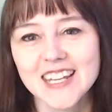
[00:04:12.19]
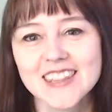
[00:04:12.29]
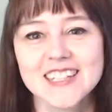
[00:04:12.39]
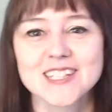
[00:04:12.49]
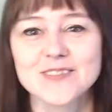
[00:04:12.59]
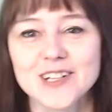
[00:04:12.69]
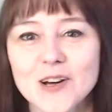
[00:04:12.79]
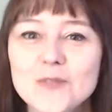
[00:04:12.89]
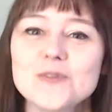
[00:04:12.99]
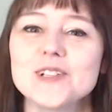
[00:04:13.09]
and this one
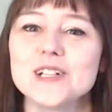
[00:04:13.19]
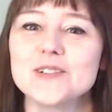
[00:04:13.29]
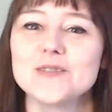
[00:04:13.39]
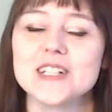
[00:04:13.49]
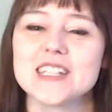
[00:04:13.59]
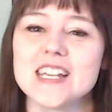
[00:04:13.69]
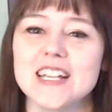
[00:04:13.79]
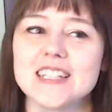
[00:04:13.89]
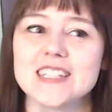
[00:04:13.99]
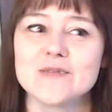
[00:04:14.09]
hopefully will be a
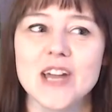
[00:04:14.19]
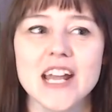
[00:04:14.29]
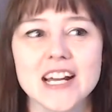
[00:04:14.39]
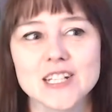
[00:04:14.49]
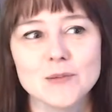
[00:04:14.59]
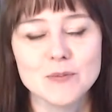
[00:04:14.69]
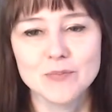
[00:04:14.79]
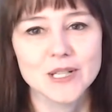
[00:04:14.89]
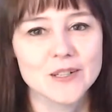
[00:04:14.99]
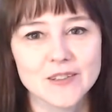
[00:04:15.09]
size, might actually be
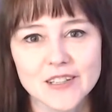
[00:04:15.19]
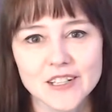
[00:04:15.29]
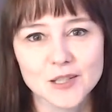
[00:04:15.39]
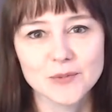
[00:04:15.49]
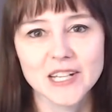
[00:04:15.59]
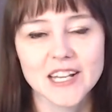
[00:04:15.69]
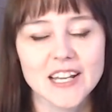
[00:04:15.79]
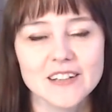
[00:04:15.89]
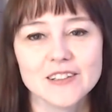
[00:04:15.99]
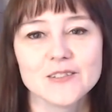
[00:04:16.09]
bigger than a human head. I
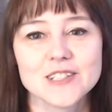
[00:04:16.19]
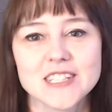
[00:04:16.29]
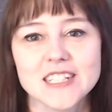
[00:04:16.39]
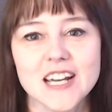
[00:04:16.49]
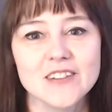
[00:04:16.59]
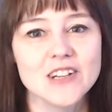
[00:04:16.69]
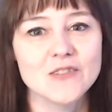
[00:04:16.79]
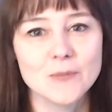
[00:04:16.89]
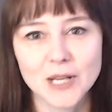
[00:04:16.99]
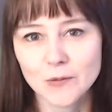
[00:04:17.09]
don't know. We'll see. I've
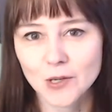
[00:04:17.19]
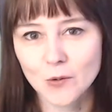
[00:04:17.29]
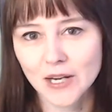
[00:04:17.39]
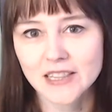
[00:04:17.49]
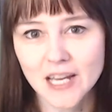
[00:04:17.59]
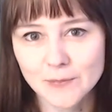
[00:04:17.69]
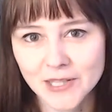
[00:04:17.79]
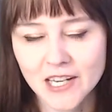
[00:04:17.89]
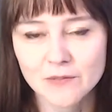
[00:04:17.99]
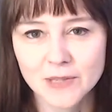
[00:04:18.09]
never made one quite that
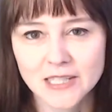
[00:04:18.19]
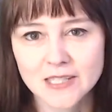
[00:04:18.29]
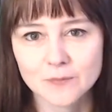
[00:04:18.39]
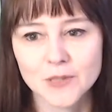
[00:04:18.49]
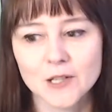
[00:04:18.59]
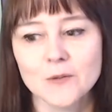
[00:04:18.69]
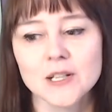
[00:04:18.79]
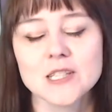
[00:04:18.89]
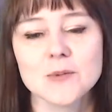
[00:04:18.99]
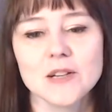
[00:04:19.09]
big. I've made some bigger
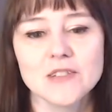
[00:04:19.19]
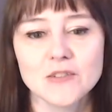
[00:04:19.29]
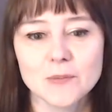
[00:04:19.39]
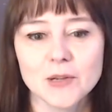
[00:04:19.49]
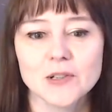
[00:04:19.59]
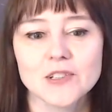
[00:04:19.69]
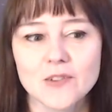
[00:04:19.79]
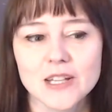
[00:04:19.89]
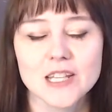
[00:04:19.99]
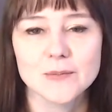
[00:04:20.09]
ones, but I've never made one
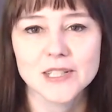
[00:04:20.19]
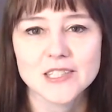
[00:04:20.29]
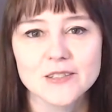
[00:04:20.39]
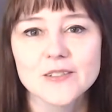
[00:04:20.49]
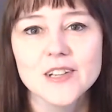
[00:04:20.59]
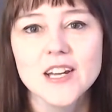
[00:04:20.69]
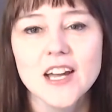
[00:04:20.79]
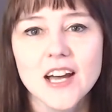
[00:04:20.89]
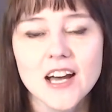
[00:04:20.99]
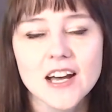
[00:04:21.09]
quite that big. So
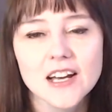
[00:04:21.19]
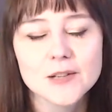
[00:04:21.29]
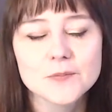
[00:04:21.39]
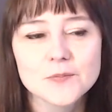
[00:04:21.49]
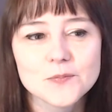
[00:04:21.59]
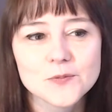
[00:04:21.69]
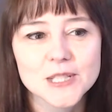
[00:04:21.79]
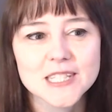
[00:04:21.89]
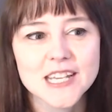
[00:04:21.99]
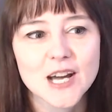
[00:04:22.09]
um, we'll
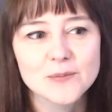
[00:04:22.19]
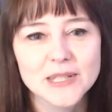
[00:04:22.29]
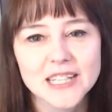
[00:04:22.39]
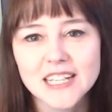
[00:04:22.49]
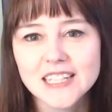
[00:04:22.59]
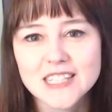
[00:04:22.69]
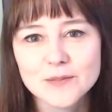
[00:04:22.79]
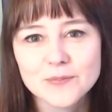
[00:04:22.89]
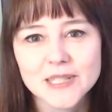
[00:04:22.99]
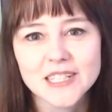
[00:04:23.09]
see how big it ends up
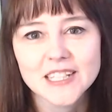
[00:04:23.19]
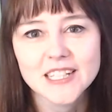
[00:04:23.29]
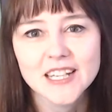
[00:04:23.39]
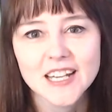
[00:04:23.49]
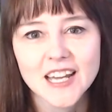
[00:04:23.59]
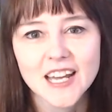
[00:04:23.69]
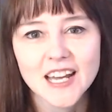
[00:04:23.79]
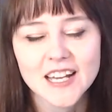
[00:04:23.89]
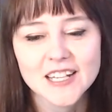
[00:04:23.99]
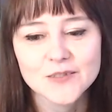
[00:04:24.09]
being
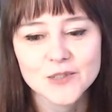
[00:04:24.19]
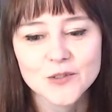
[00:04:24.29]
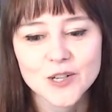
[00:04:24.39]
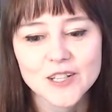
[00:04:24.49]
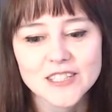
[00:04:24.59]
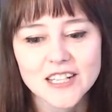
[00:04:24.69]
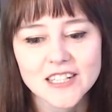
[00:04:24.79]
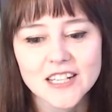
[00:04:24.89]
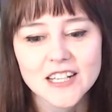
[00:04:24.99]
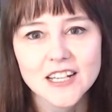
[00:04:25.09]
um, when we're all done.
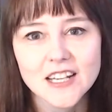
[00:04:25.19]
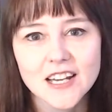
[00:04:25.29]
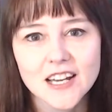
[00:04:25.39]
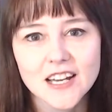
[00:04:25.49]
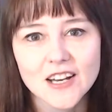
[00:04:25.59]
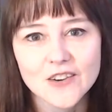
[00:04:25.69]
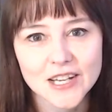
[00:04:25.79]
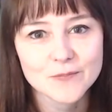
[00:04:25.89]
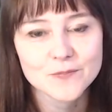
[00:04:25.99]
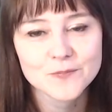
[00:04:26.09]

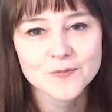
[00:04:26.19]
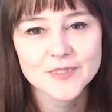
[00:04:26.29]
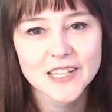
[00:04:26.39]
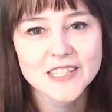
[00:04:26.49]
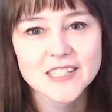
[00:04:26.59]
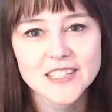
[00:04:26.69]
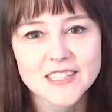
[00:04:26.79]
Okay, let's get